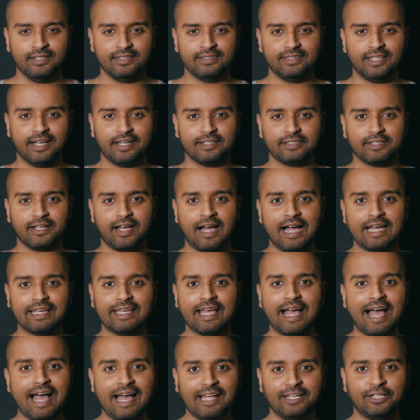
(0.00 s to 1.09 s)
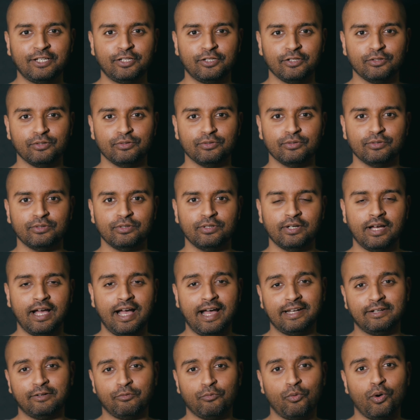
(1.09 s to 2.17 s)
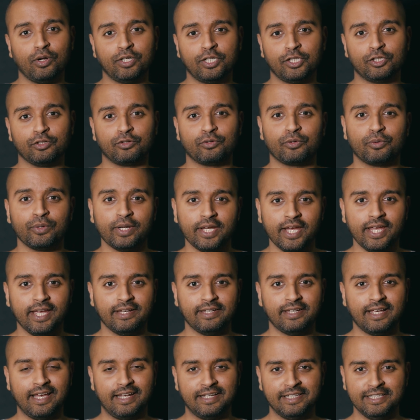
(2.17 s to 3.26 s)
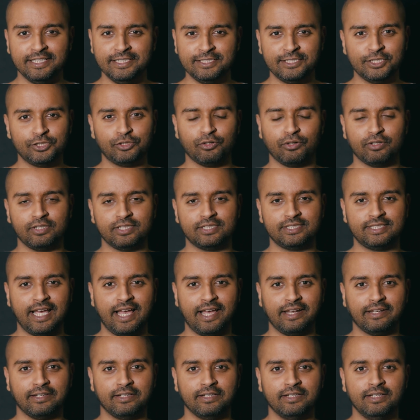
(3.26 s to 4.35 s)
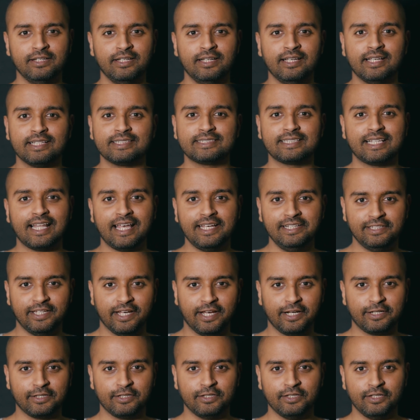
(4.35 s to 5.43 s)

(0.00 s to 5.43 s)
that I had to and wanted to create an easy to understand slide deck